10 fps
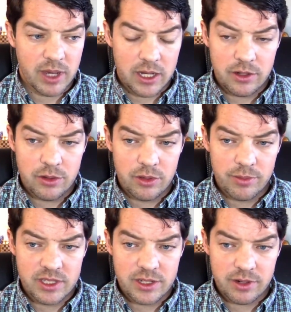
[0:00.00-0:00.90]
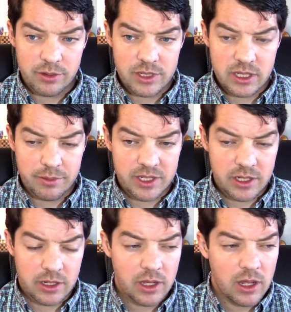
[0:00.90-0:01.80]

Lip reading: I knew the material was limited.